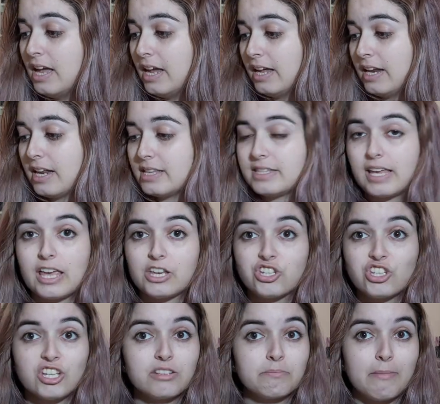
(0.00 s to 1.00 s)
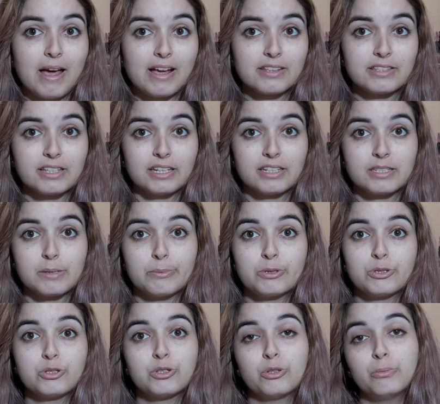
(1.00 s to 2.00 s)
It is a sheet mask, and it's
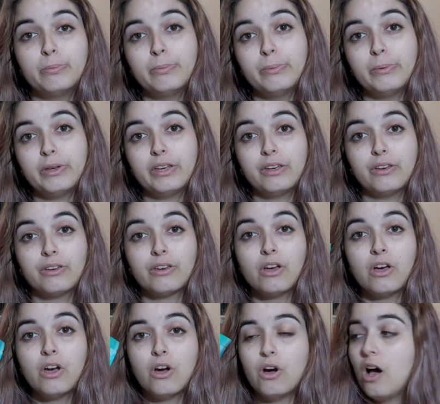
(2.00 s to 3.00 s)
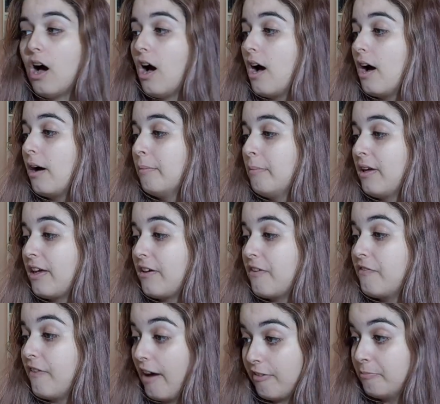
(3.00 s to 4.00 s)
supposed to be a
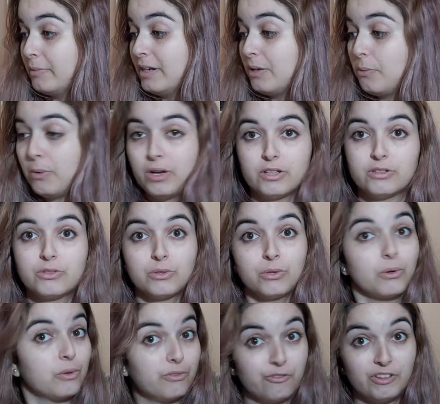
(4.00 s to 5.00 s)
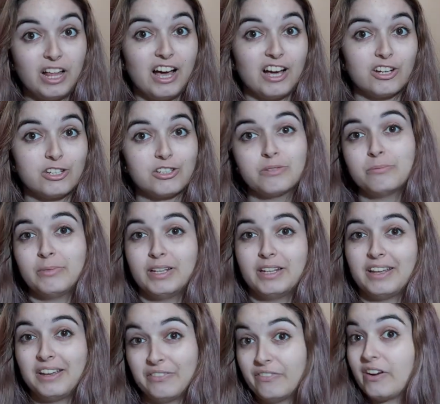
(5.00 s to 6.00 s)
5-minute one, so flash
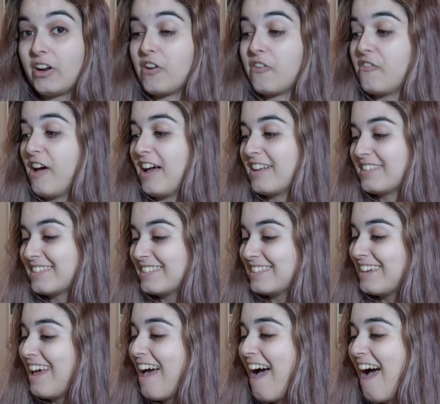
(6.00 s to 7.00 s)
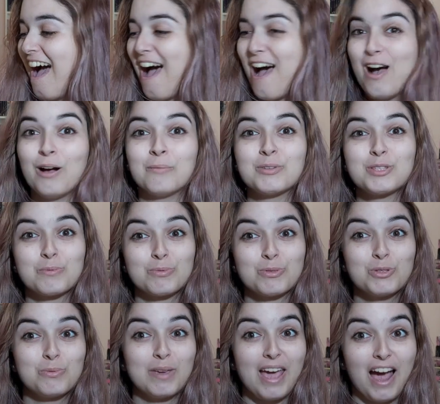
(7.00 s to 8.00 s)
meaning very fast. It's
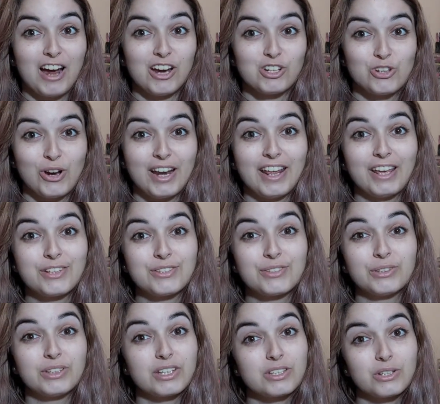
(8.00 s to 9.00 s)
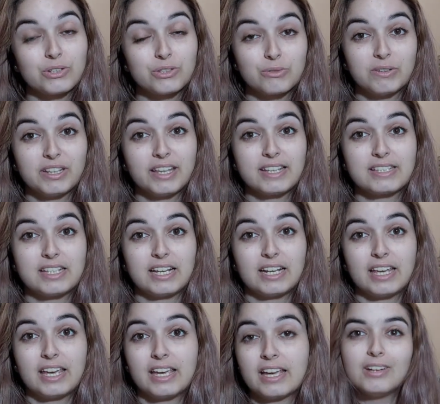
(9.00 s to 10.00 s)
supposed to be hydrating, so this looks really
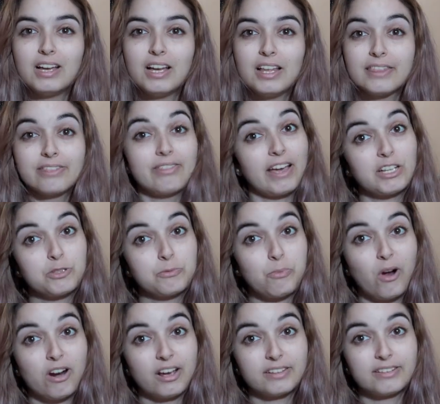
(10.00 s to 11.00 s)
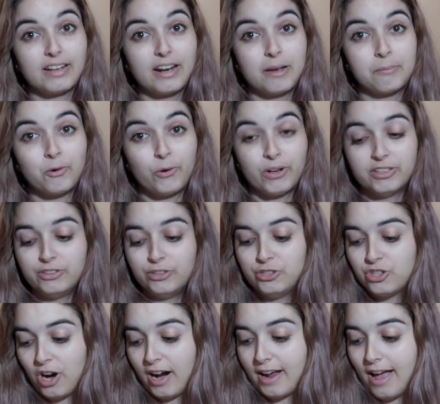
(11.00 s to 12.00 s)
exciting. Next product that I'm going to
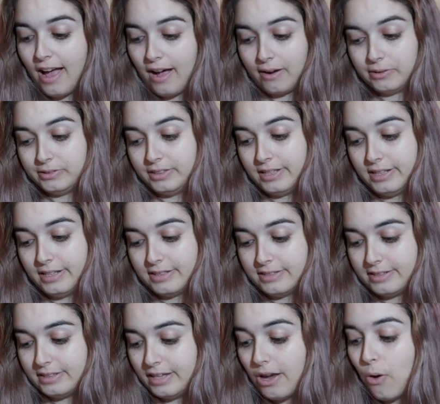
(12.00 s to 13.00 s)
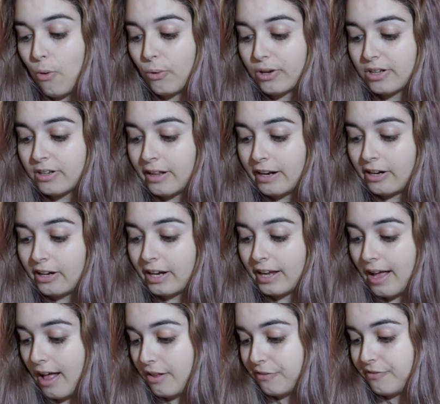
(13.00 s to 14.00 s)
try out is the
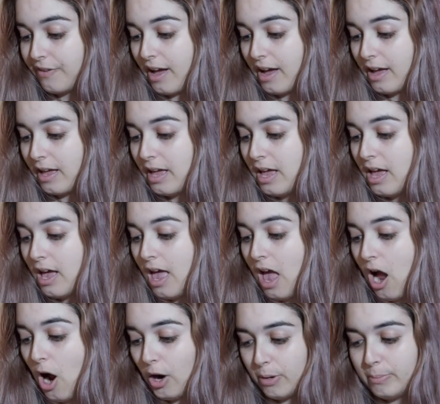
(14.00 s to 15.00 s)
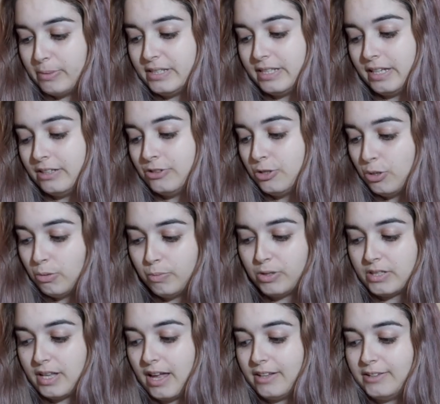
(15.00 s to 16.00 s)
Ordinary Alpha Arbutin
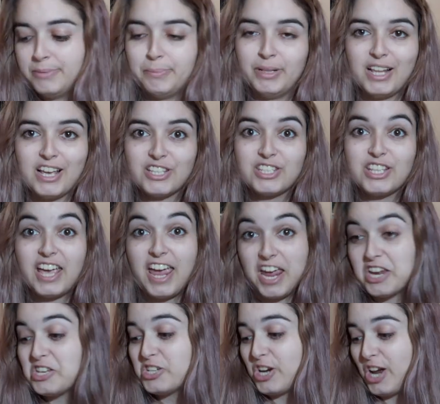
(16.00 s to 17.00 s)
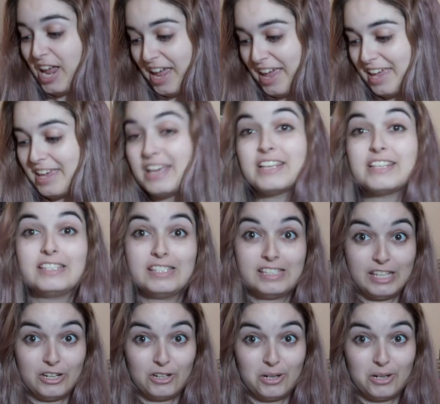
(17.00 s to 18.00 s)
2% plus HA
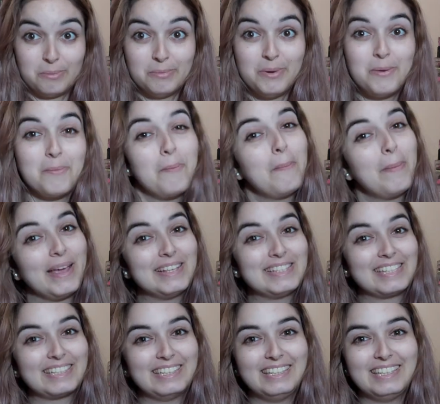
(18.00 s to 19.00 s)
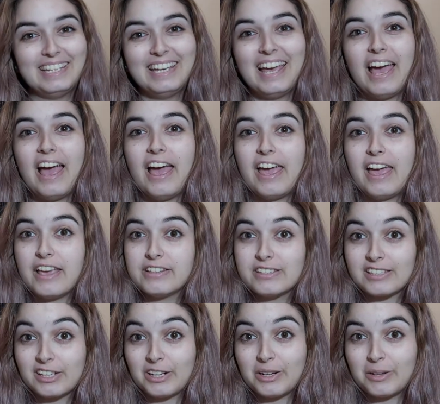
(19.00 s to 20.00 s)
Serum. Basically a
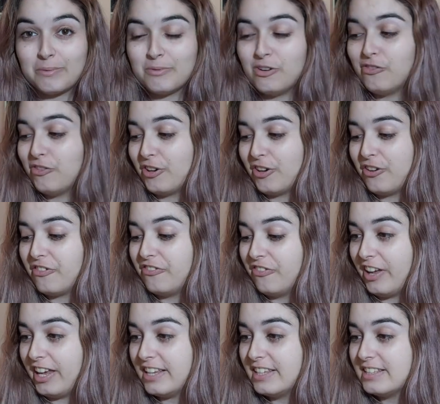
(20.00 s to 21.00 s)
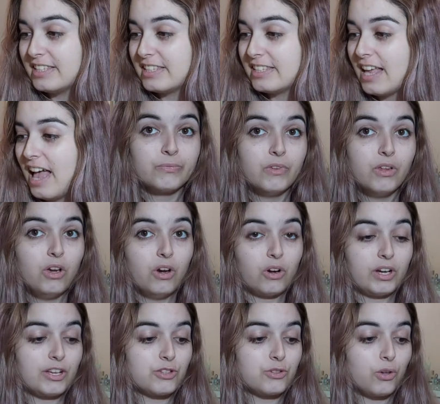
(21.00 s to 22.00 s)
serum for your face.
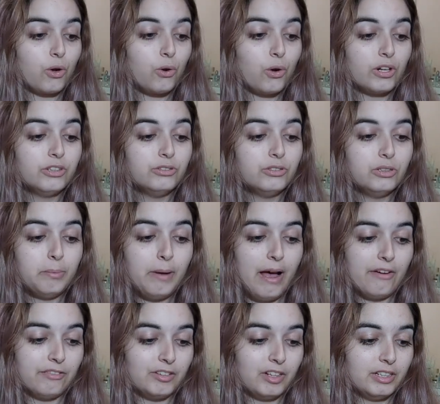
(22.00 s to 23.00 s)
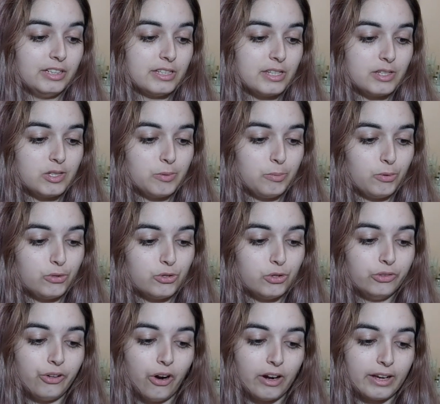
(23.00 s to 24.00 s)
Okay, so according to the pamphlet, this is supposed to
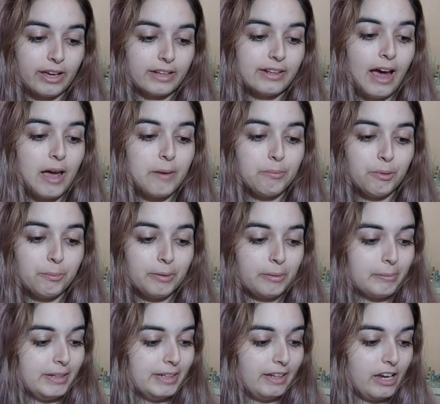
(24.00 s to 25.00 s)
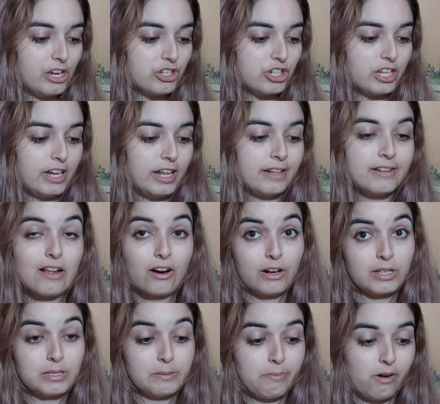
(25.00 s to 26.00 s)
target hyperpigmentation and
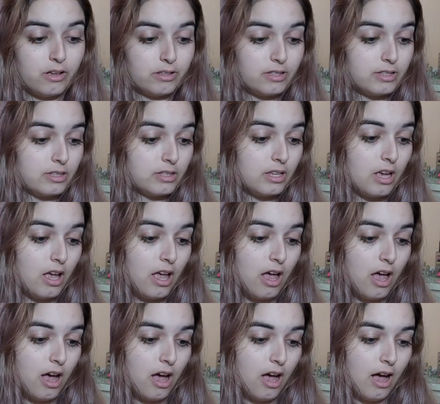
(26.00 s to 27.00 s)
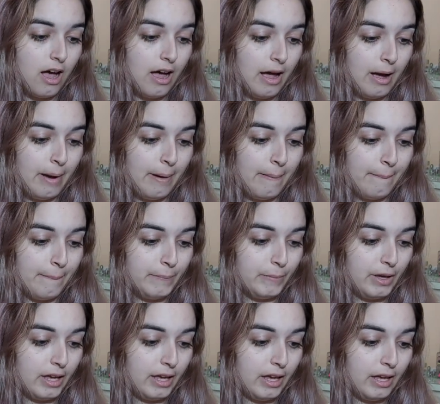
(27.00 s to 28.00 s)
dark spots,
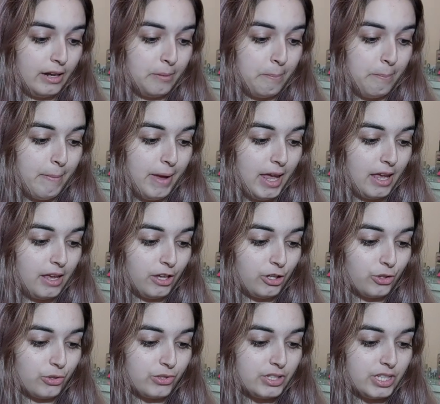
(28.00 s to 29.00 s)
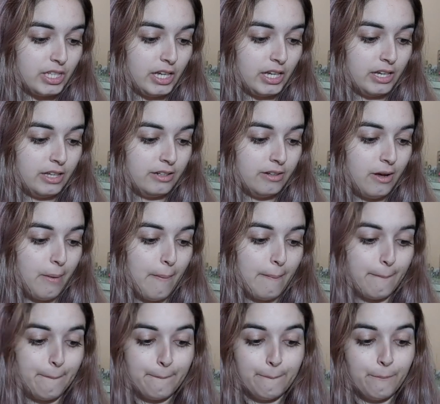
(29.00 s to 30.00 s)
and make your skin
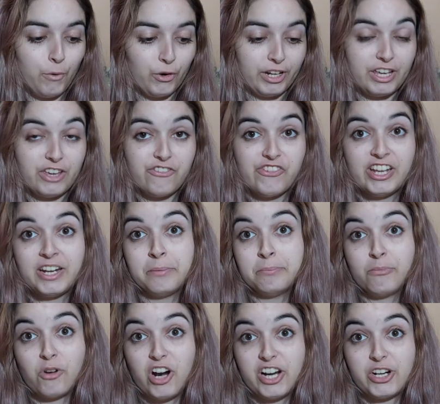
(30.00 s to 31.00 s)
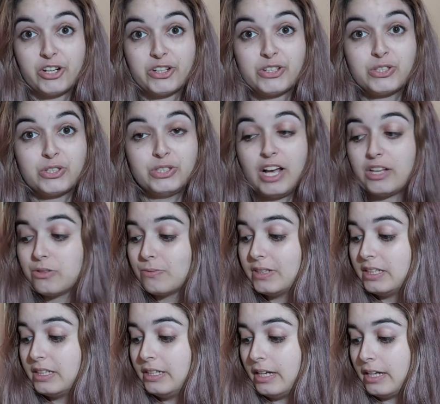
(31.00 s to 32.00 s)
more even and brighter. So that's
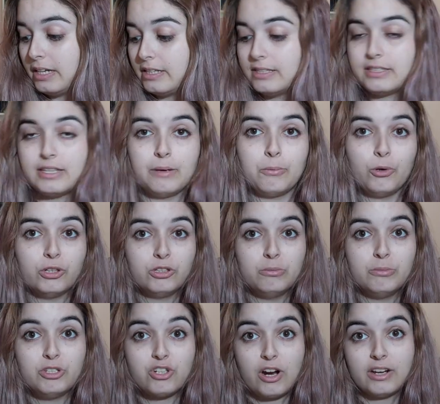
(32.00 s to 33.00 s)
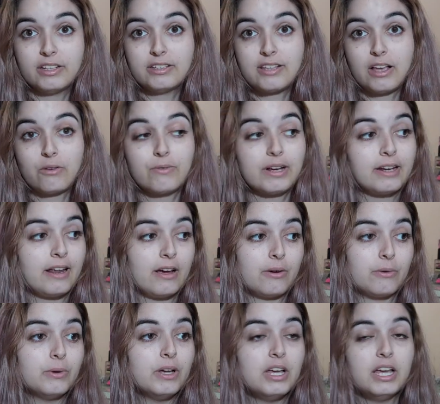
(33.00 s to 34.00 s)
really nice. I'm going to be trying this out right
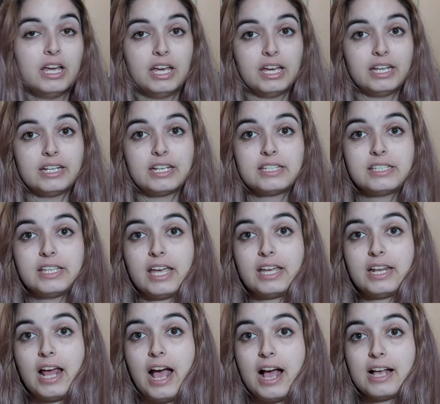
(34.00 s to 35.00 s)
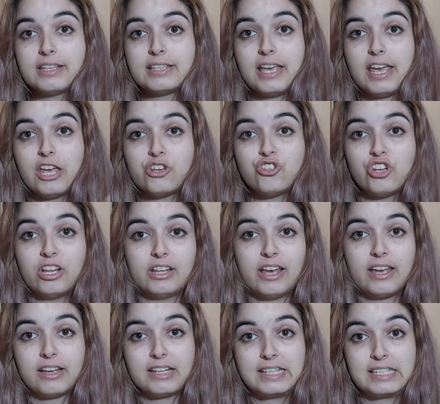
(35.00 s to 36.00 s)
now. It does say it has a
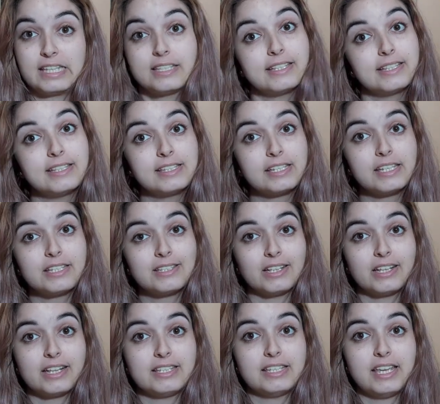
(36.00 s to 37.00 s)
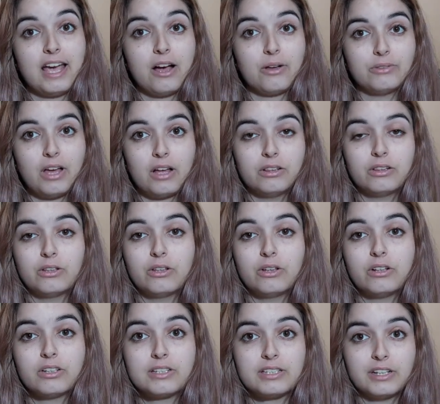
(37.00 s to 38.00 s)
gel-like consistency, so let's see how that
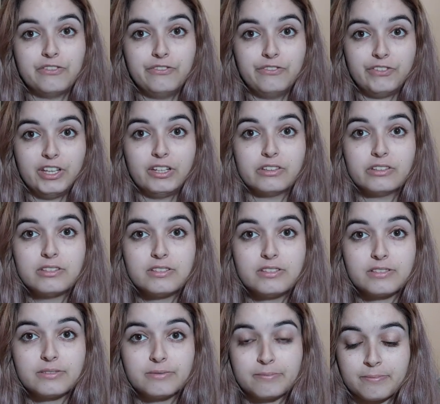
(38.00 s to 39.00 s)
looks and feels.